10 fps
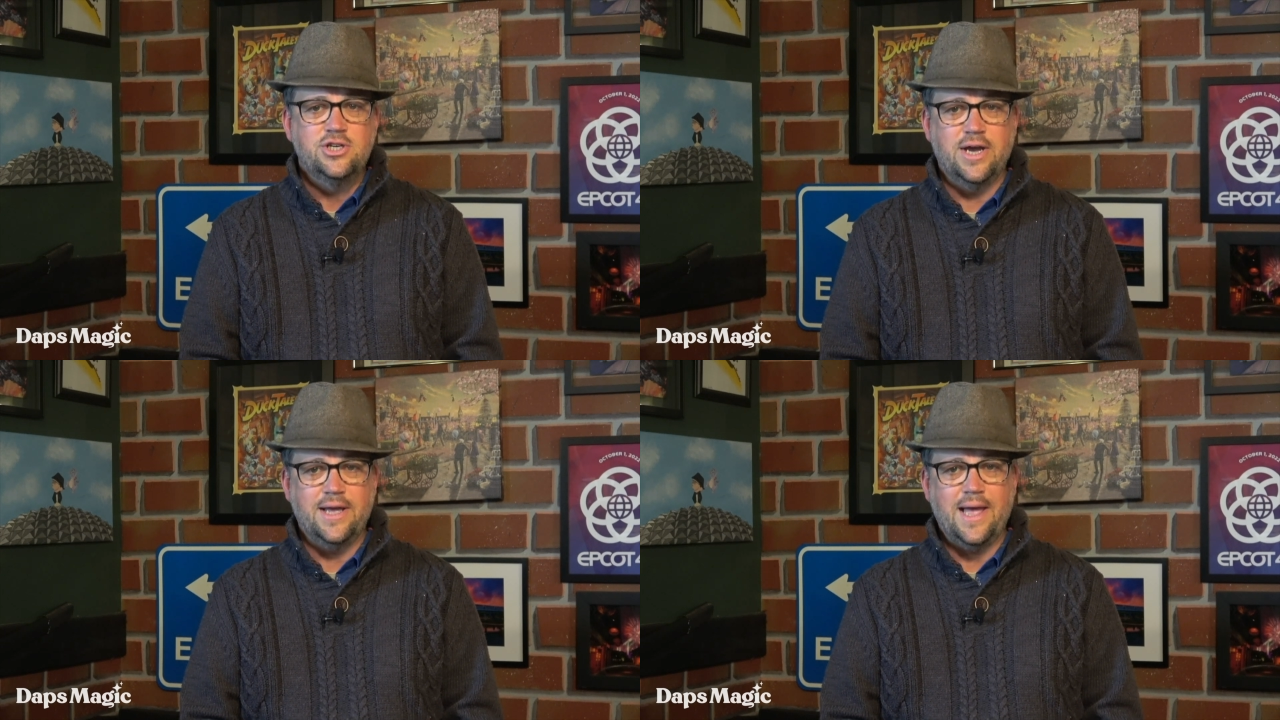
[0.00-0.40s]

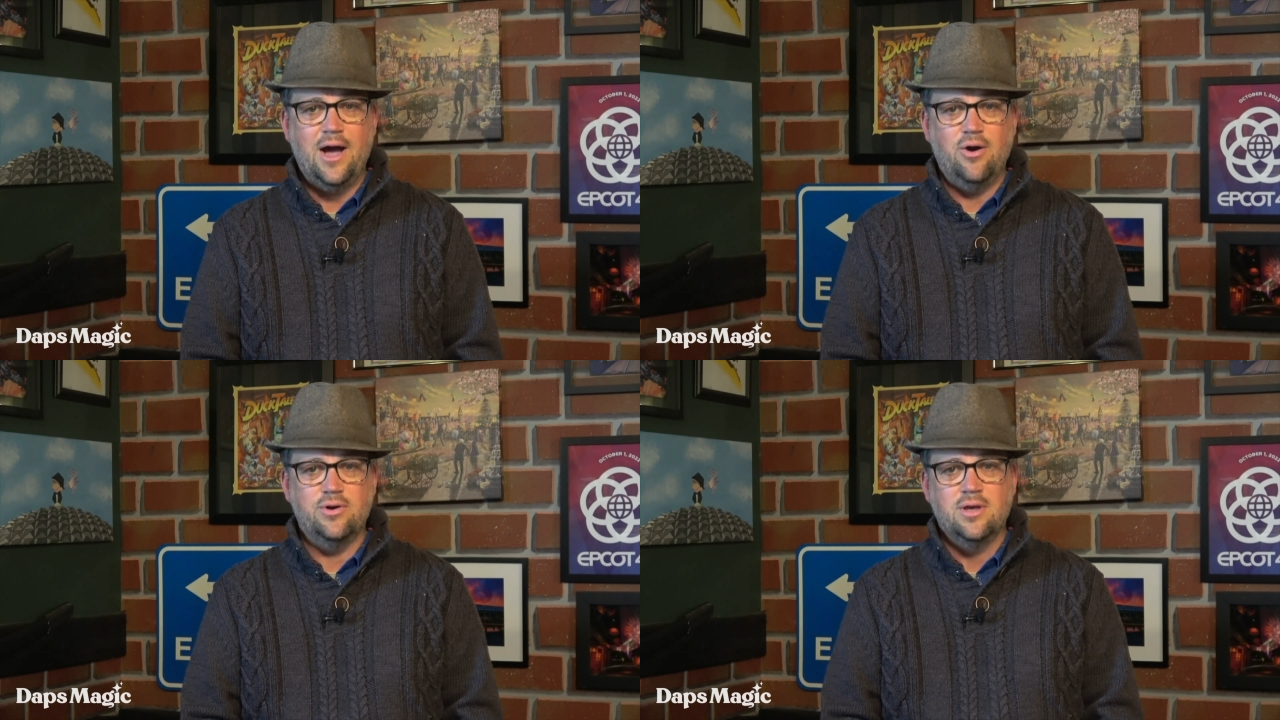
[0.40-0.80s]
check
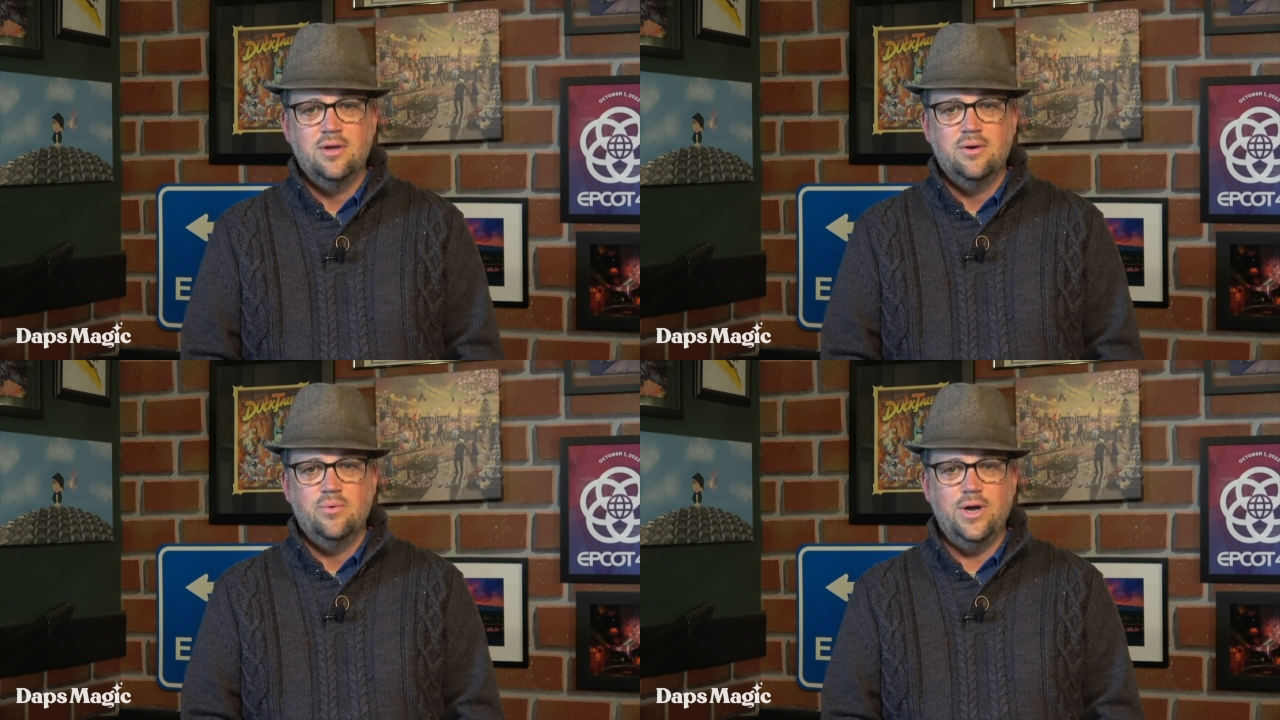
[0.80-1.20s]
out
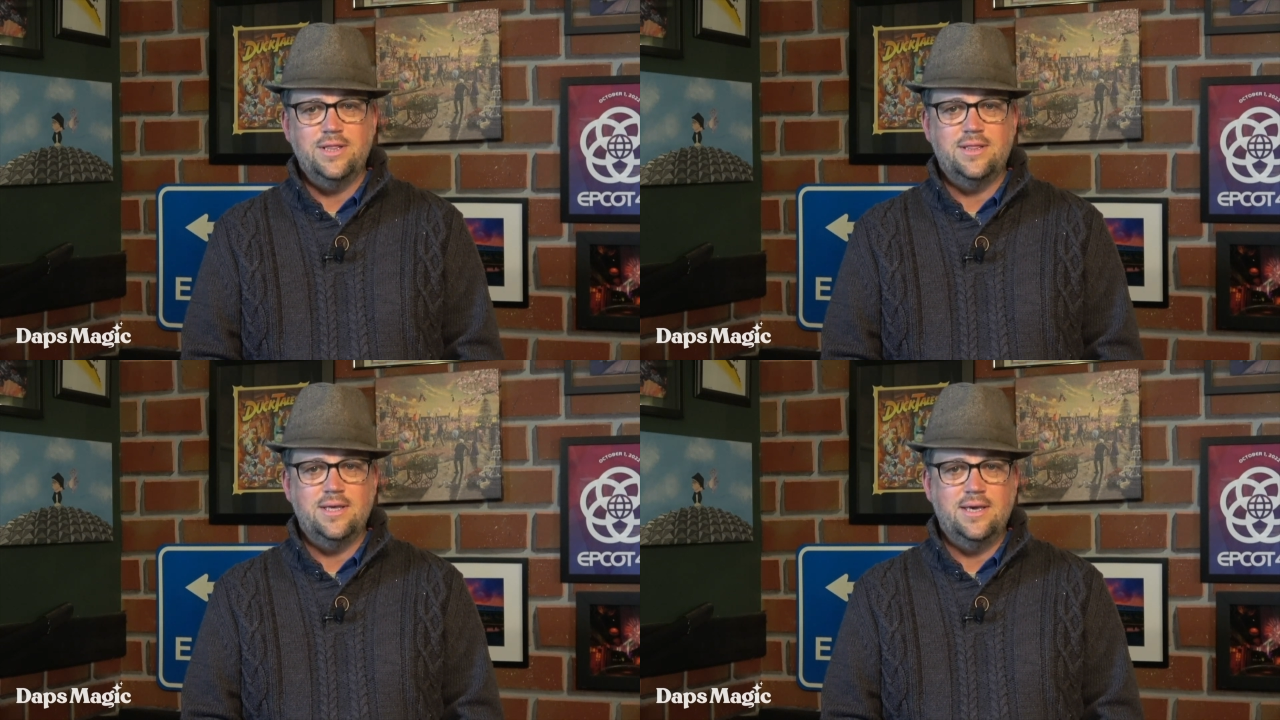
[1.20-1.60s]

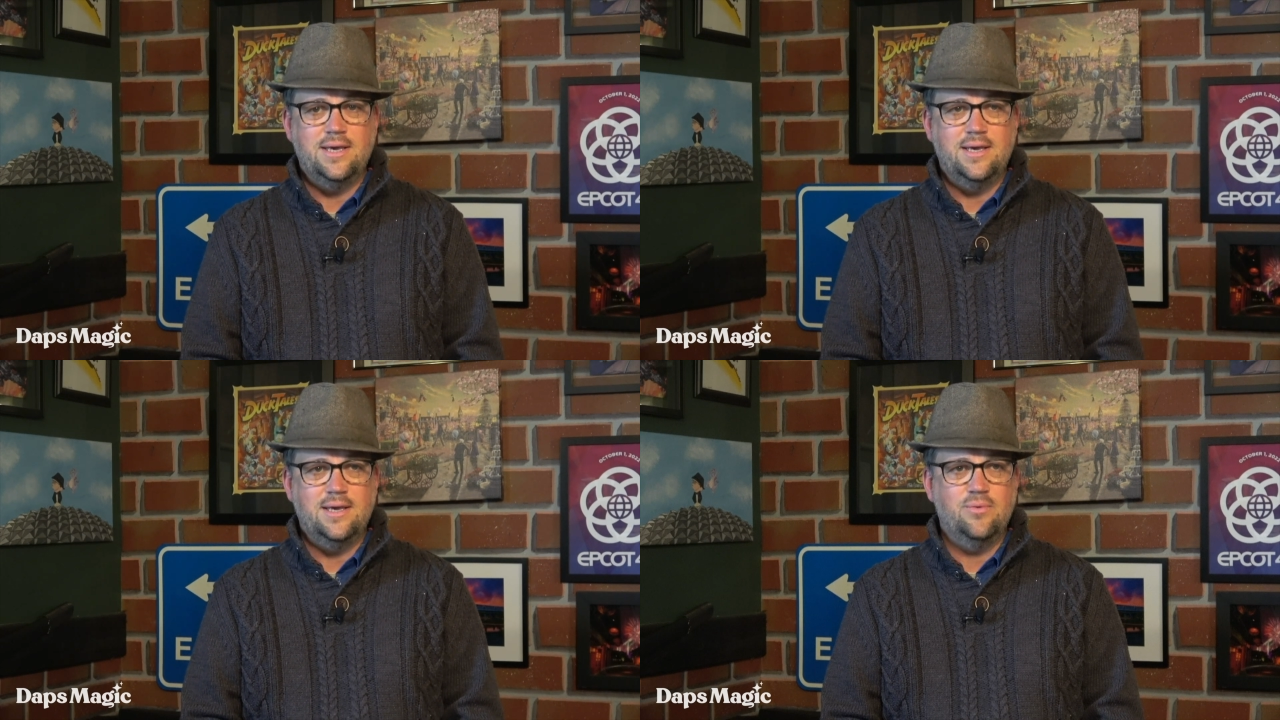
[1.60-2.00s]
what
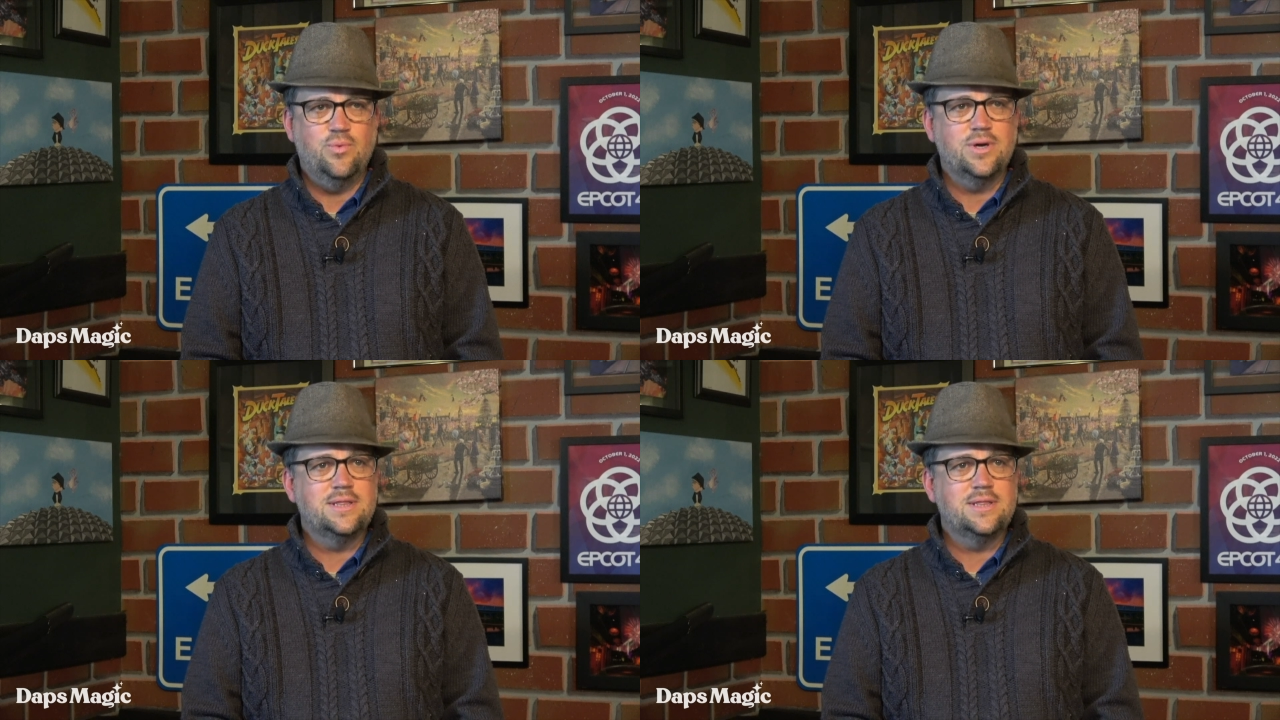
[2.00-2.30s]
the